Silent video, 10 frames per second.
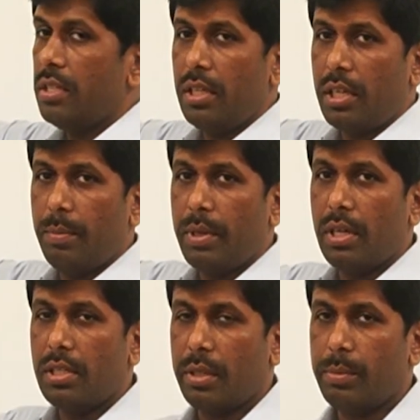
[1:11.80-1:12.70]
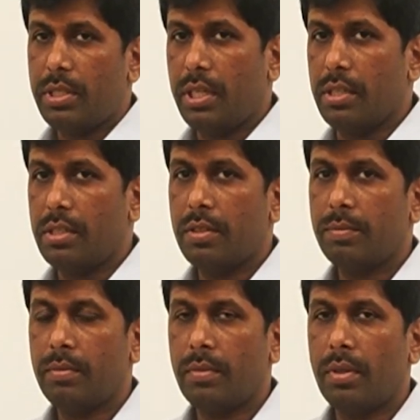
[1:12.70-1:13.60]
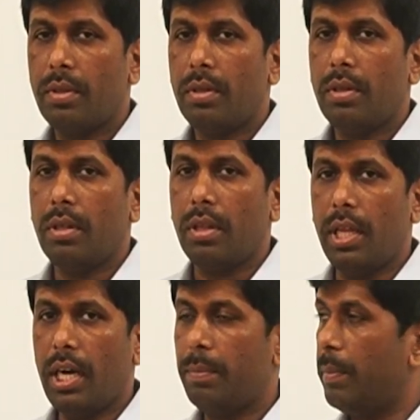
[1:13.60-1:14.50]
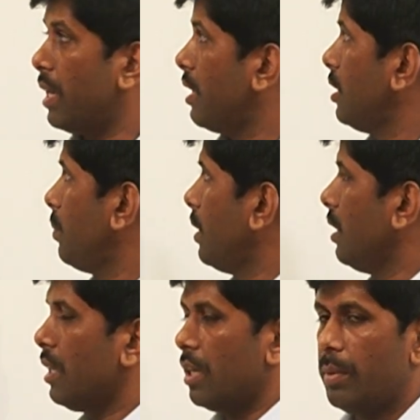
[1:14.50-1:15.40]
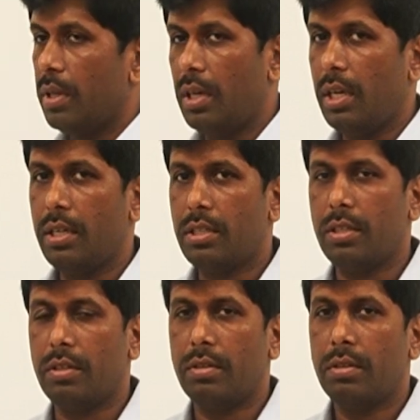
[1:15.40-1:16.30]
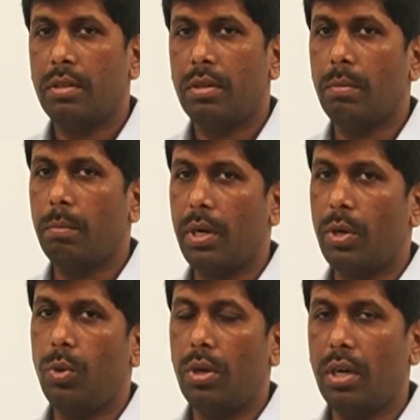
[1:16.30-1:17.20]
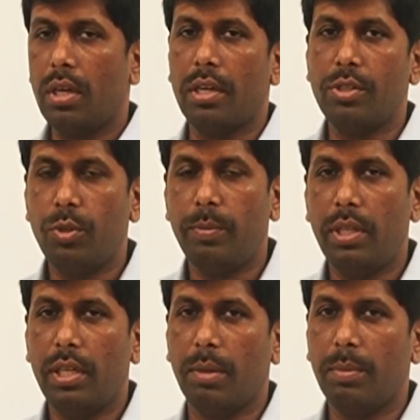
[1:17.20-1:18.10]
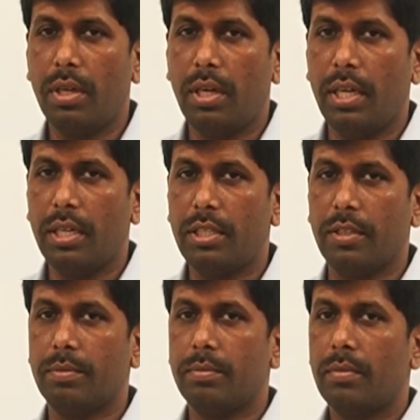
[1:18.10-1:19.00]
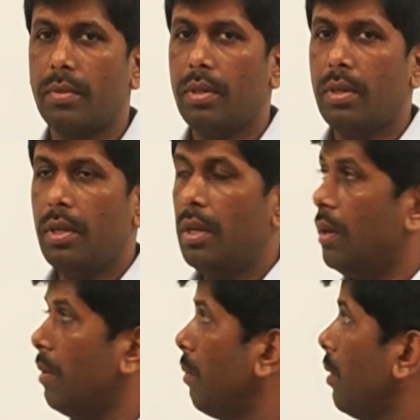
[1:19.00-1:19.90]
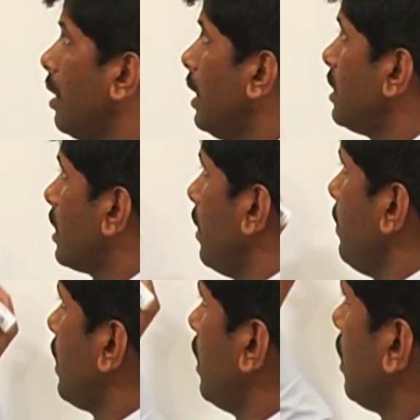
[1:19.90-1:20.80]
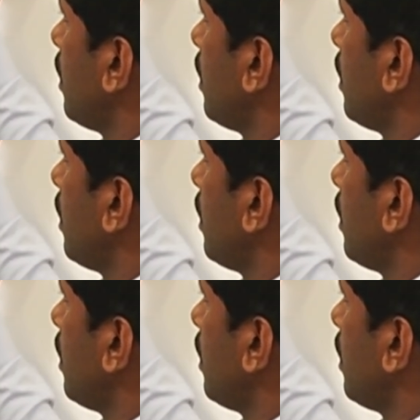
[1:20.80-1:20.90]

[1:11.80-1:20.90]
is a chemical substance that participate in the chemical reaction but do not consume in the chemical reaction. Its chemical